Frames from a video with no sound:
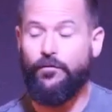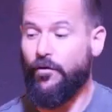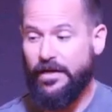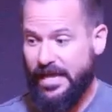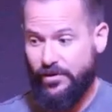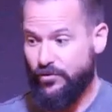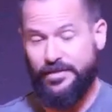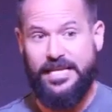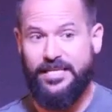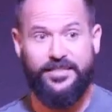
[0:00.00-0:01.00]
You've already
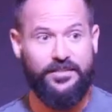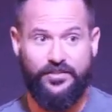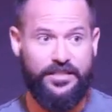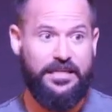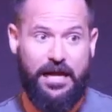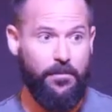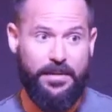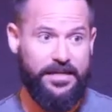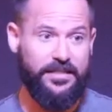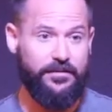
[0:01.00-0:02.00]
tasted and seen how
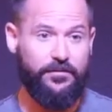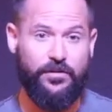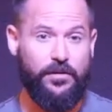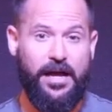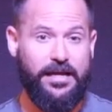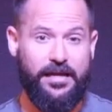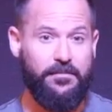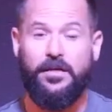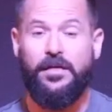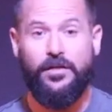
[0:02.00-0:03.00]
amazing I
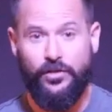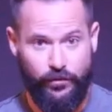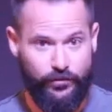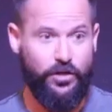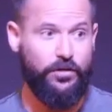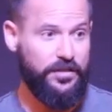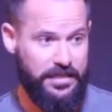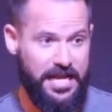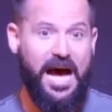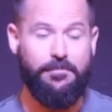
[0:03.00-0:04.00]
am. You've
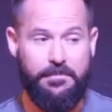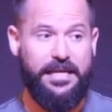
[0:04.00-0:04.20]
chosen not me.